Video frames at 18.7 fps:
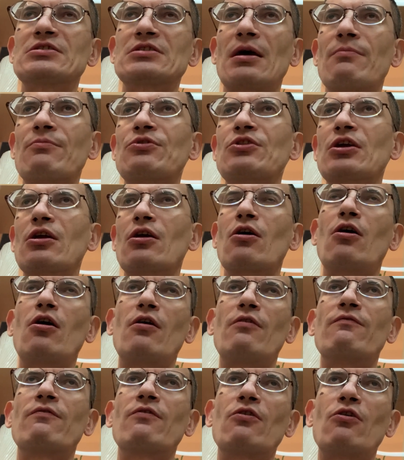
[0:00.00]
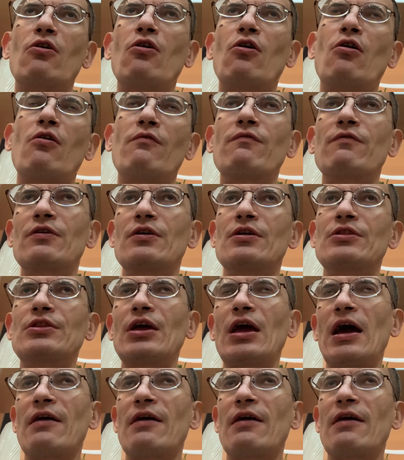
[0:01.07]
something of the